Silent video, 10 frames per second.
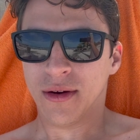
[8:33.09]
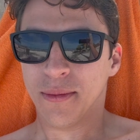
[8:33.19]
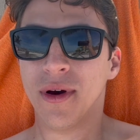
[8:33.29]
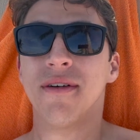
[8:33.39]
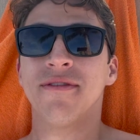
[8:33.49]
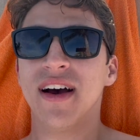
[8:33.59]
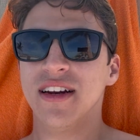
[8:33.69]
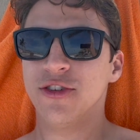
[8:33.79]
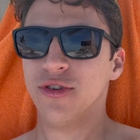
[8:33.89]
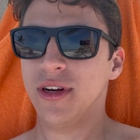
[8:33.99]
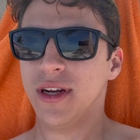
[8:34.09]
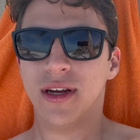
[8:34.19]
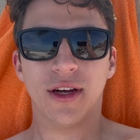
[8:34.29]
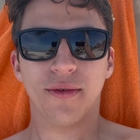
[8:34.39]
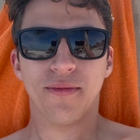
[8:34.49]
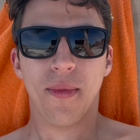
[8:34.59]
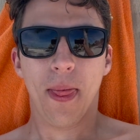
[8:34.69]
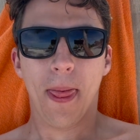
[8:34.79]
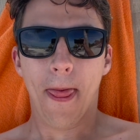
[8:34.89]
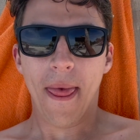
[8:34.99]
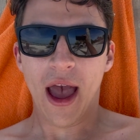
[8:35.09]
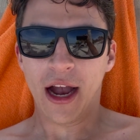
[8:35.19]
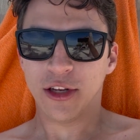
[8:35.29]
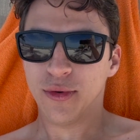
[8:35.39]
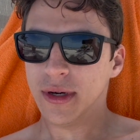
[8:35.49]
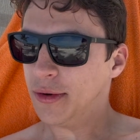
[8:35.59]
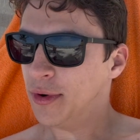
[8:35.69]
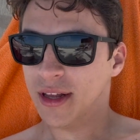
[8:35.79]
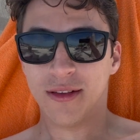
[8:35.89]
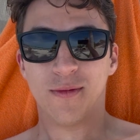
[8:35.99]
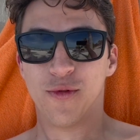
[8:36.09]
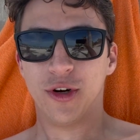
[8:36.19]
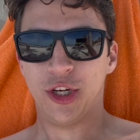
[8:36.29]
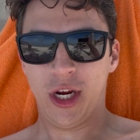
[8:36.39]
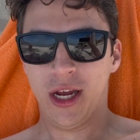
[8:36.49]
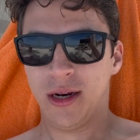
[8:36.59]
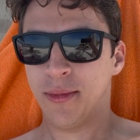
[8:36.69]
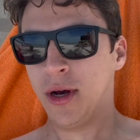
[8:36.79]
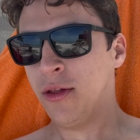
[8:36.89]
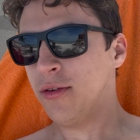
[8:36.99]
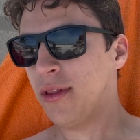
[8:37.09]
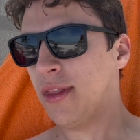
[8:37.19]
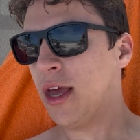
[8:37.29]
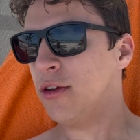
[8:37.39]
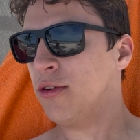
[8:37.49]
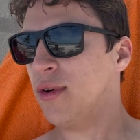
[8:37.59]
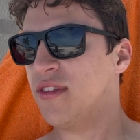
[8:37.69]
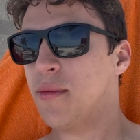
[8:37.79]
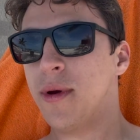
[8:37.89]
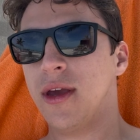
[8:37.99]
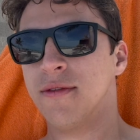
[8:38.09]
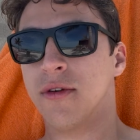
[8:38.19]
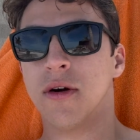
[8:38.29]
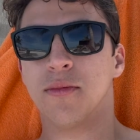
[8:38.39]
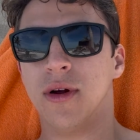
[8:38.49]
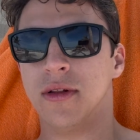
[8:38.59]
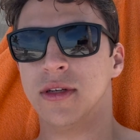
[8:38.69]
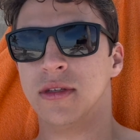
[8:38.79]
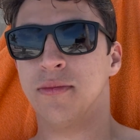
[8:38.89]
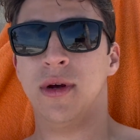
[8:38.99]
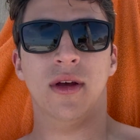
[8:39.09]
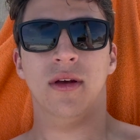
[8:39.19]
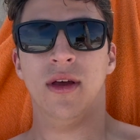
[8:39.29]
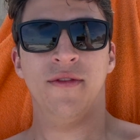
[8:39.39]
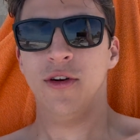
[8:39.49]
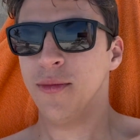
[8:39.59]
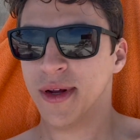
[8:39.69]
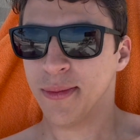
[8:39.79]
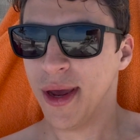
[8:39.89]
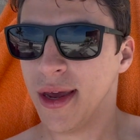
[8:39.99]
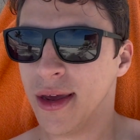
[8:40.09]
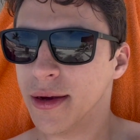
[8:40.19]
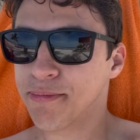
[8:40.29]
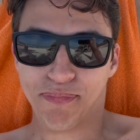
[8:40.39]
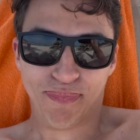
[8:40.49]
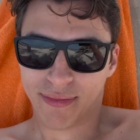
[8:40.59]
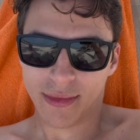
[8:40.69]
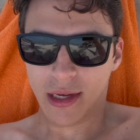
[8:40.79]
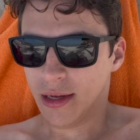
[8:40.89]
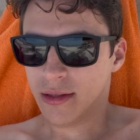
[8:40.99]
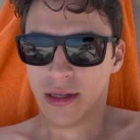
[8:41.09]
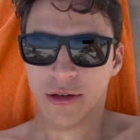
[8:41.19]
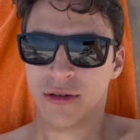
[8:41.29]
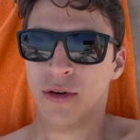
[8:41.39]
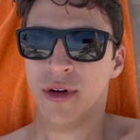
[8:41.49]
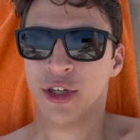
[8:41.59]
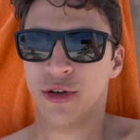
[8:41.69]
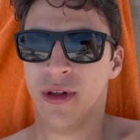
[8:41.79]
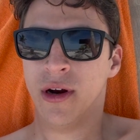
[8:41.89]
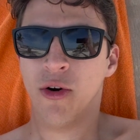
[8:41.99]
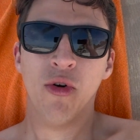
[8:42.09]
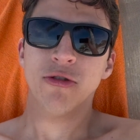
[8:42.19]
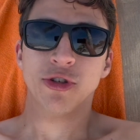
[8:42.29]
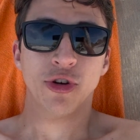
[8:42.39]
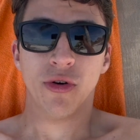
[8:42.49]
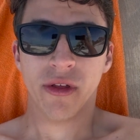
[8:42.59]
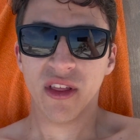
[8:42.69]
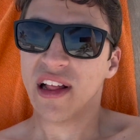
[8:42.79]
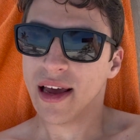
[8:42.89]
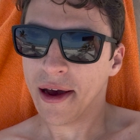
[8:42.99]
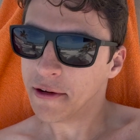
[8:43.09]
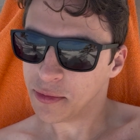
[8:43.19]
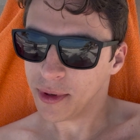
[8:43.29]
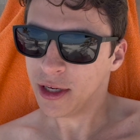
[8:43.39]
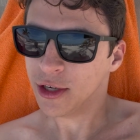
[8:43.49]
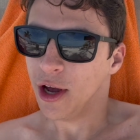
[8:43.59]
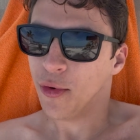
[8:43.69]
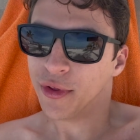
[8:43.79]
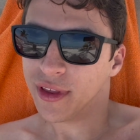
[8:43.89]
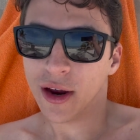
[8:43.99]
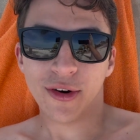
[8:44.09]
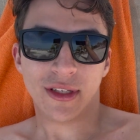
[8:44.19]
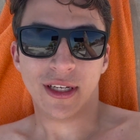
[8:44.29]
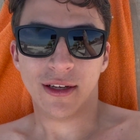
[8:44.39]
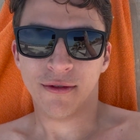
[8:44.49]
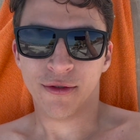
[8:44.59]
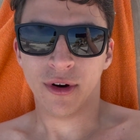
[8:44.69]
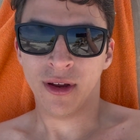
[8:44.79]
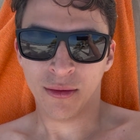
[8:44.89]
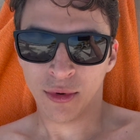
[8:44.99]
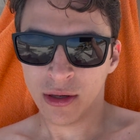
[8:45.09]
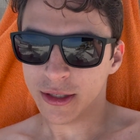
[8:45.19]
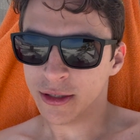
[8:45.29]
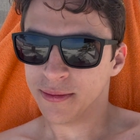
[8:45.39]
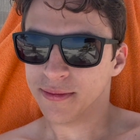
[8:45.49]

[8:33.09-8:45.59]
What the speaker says: But find a tree and we'll get some free shade. But other than that, you do have to pay for umbrellas. But if you don't mind paying, then there's no issue there. Or just go to the Lighthouse Beach. Guaranteed free umbrellas.